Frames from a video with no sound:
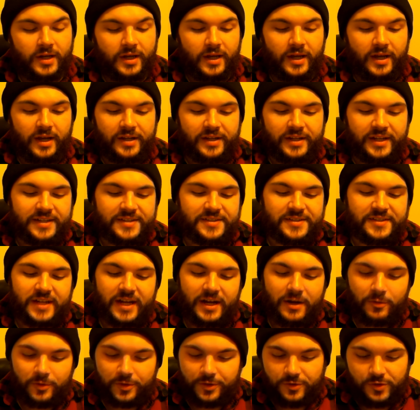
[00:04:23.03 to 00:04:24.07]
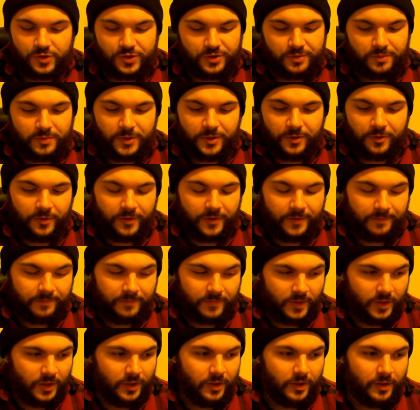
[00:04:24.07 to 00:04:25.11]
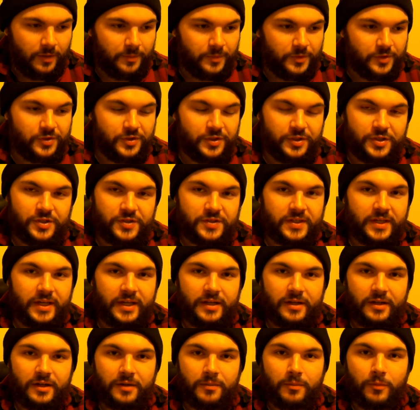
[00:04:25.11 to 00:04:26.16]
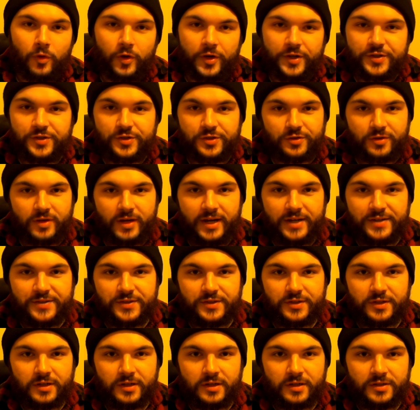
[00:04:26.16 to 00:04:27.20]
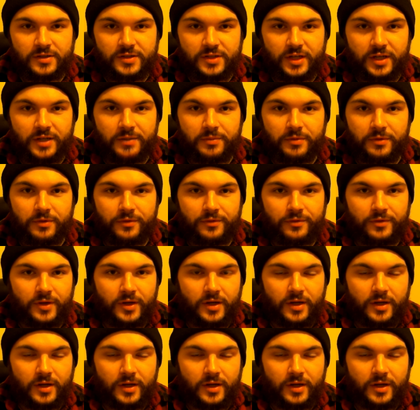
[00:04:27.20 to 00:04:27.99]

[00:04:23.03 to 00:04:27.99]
And that's not what you should be doing. You should just get a moisturizer type of